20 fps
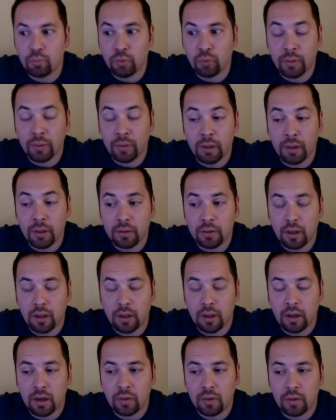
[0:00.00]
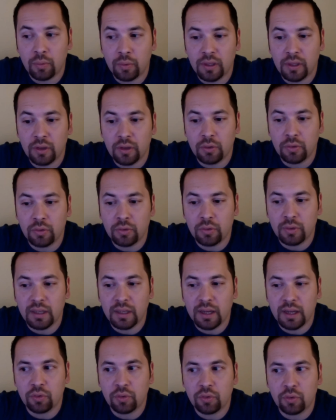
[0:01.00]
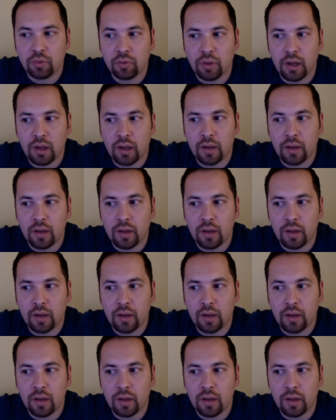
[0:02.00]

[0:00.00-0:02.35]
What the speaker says: Really well. Wii U, 3DS,